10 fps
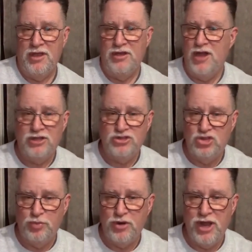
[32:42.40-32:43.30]
Not
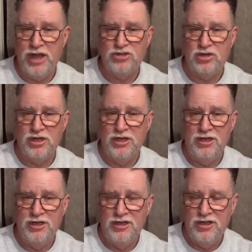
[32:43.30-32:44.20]
supernaturally,
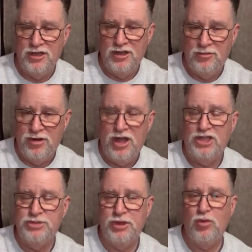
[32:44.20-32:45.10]
but a
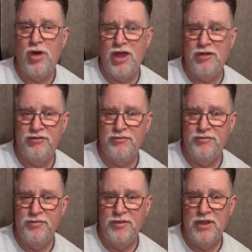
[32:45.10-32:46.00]
husband and wife.
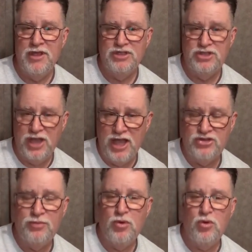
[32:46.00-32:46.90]
She has
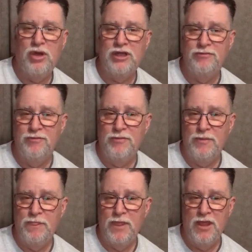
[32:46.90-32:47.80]
a boy.
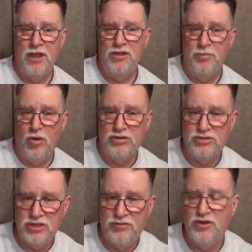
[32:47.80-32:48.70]
The boy's
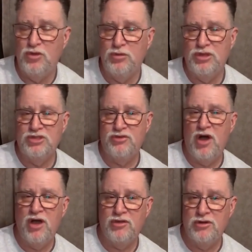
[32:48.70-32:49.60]
in the field with his
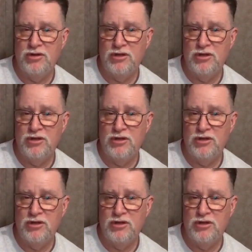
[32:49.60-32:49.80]
father.